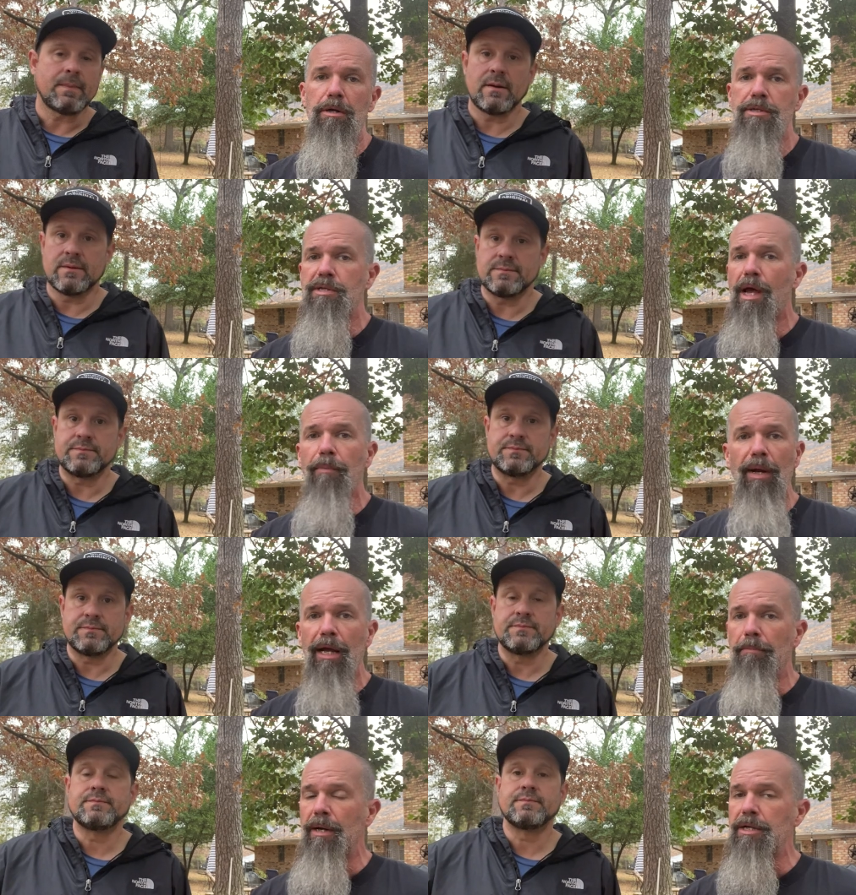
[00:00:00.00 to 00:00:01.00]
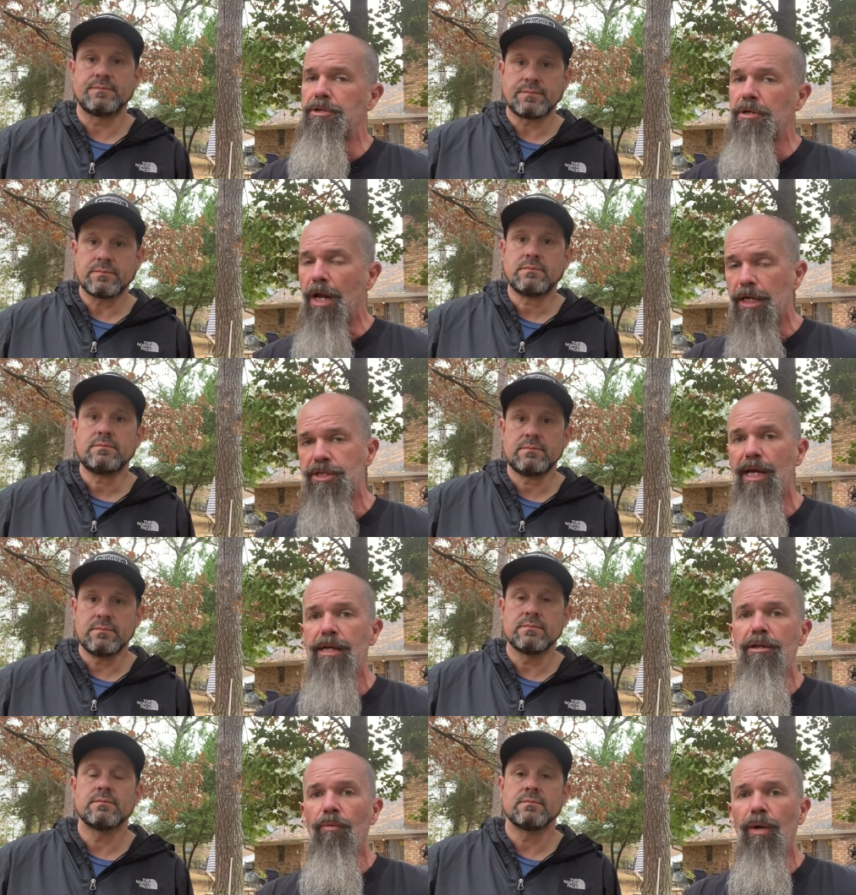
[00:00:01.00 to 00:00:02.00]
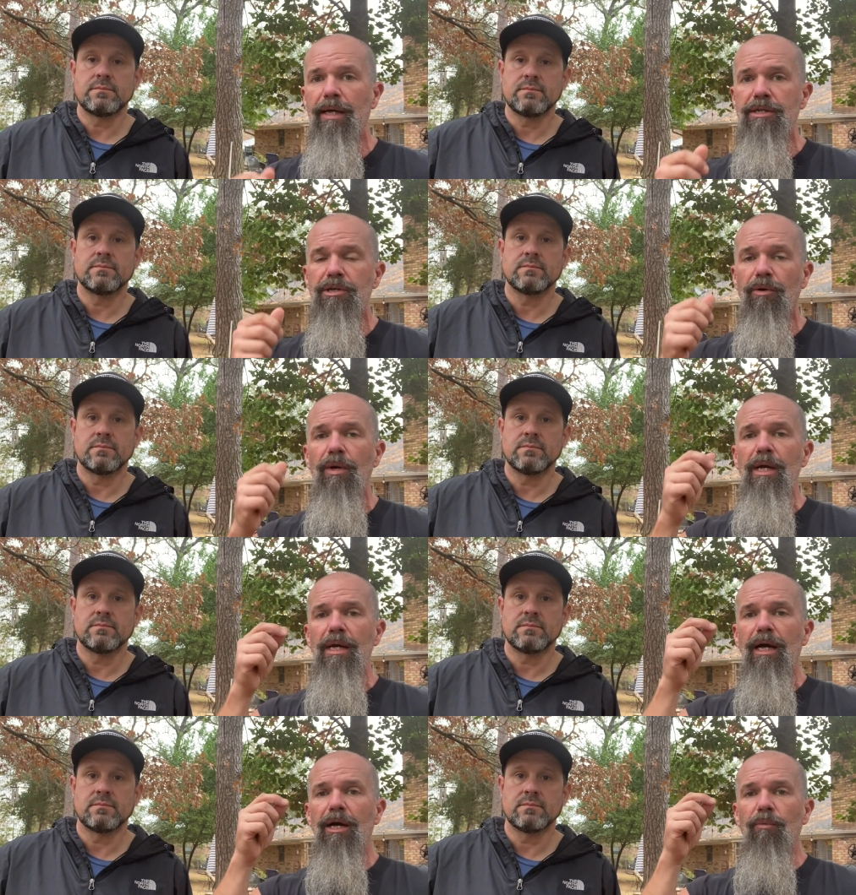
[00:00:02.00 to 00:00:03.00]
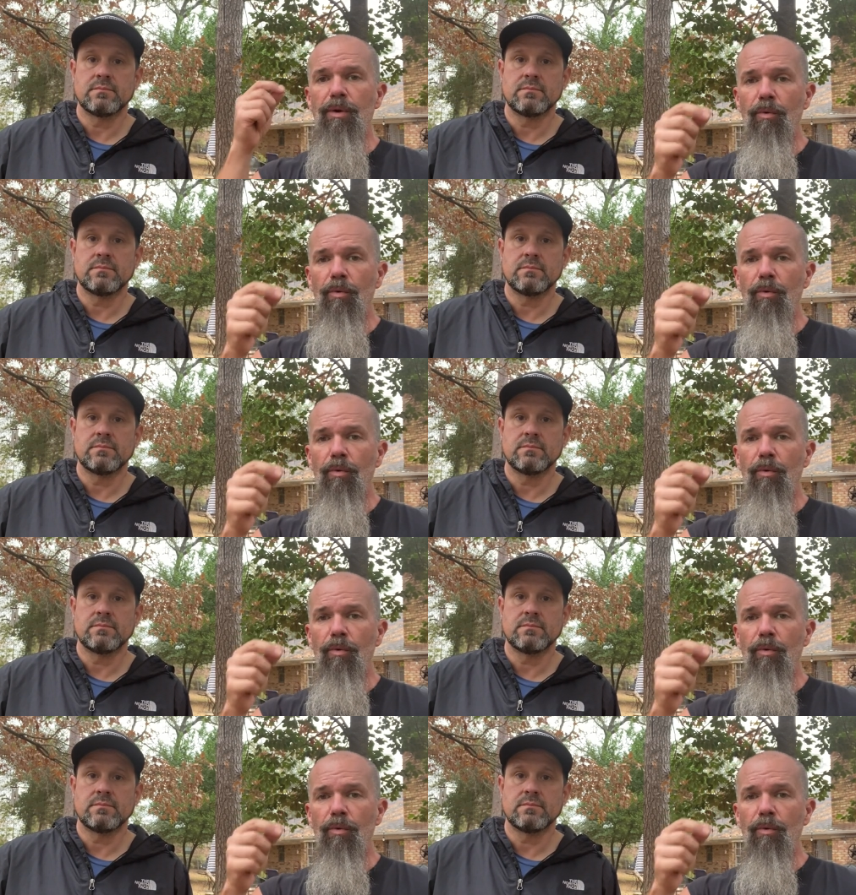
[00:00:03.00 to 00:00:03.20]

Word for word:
Speaker 1: to Disciple Now. Money should not stand in the way. So uh, we